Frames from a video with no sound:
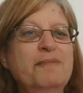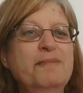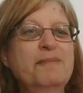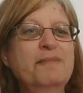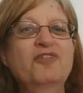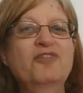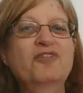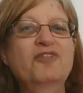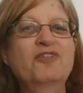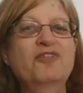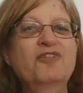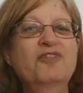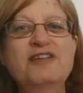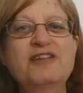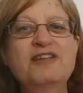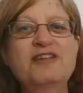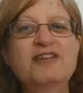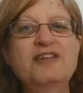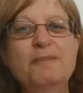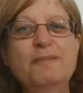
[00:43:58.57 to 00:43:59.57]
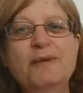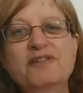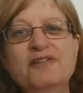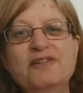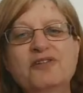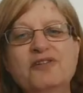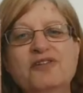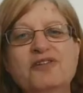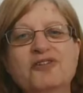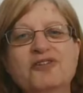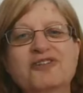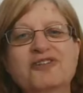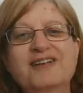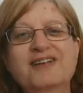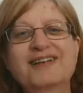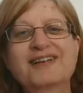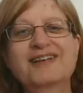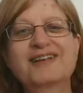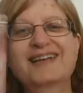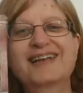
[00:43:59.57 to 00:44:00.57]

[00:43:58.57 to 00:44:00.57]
And Stacey, bless her cotton socks,